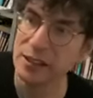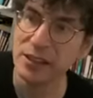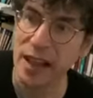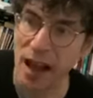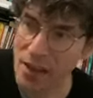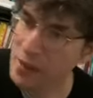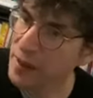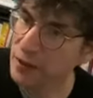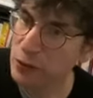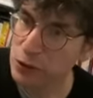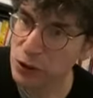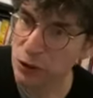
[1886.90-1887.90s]
into the online
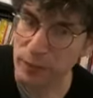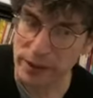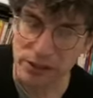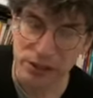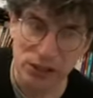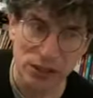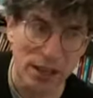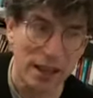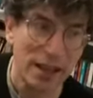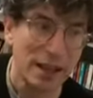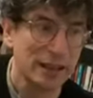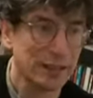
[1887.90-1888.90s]
newsletter business,
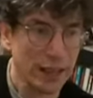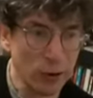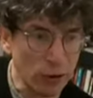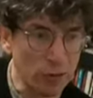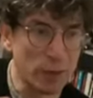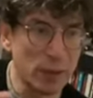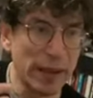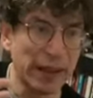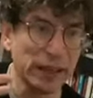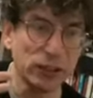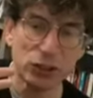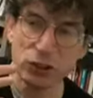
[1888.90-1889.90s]
they would have been
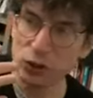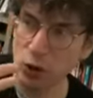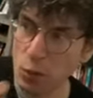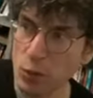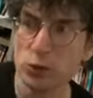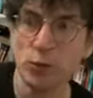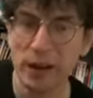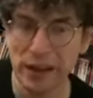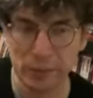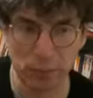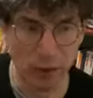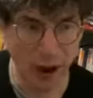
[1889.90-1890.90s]
making so much money
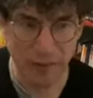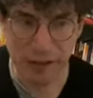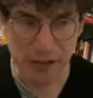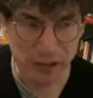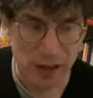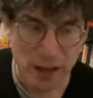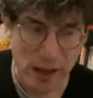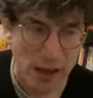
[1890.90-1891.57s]
in profits.